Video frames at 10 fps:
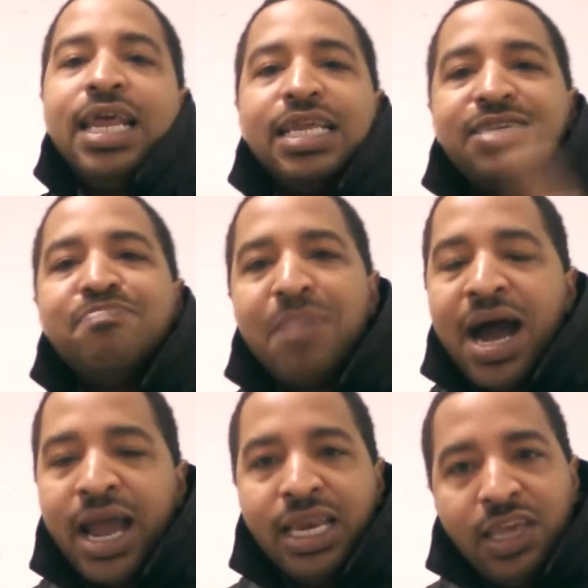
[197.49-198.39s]
He doesn't
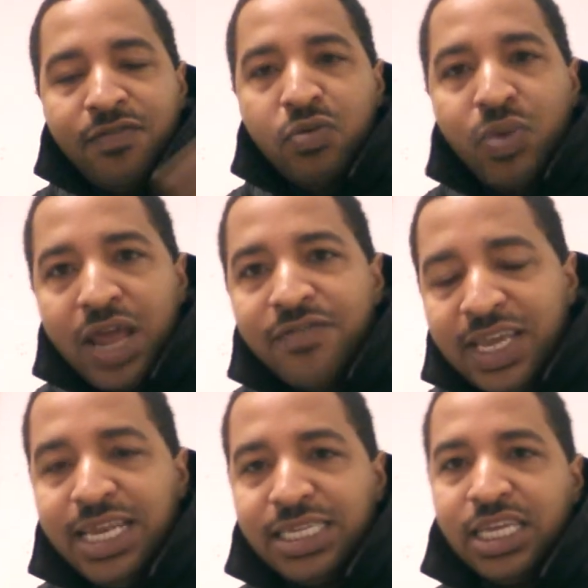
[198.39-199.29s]
mind giving whatever
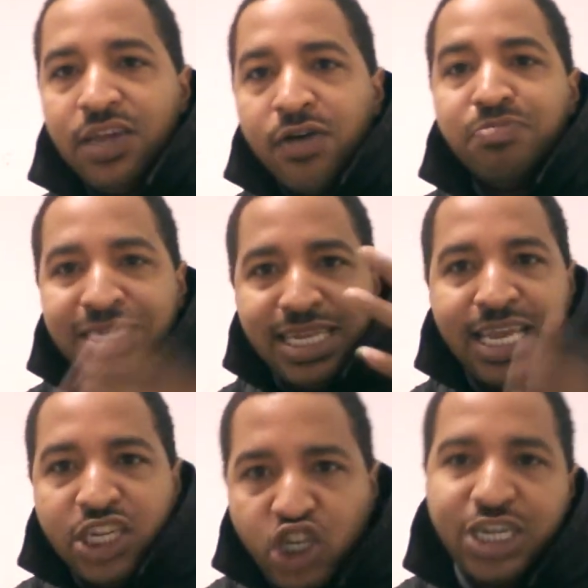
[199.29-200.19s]
he needs to give up just to
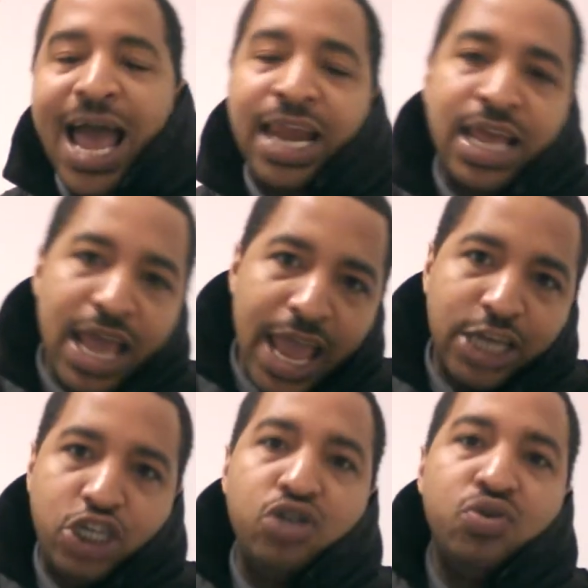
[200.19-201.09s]
get a shot
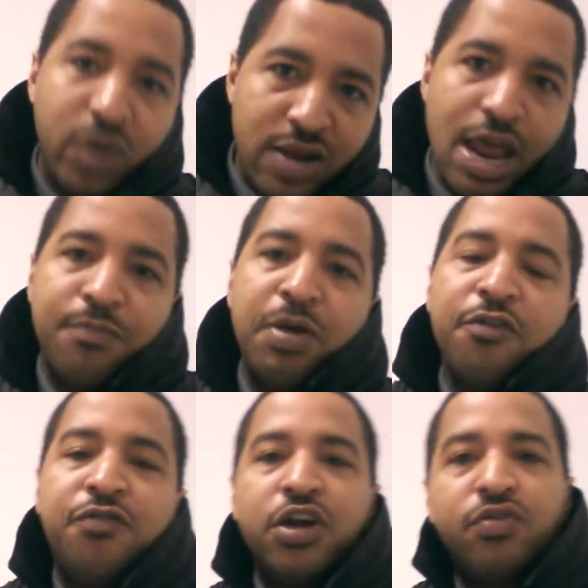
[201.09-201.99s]
at you in that
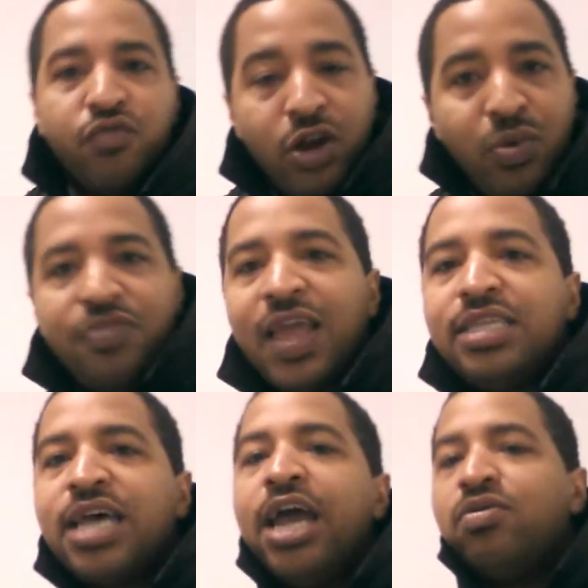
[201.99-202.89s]
motherfucking ring with
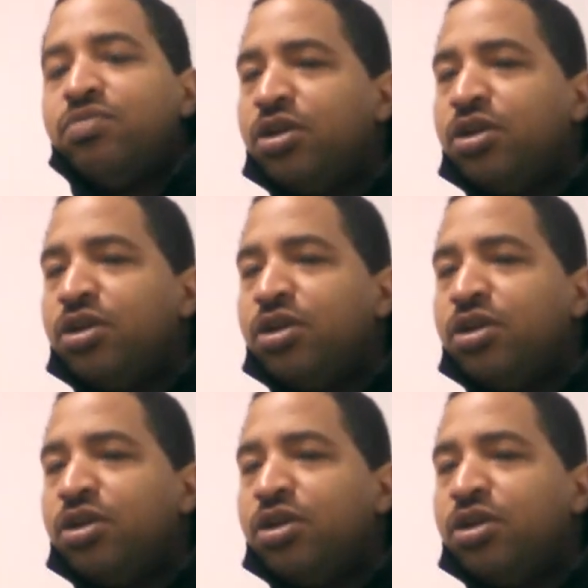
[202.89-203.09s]
that title.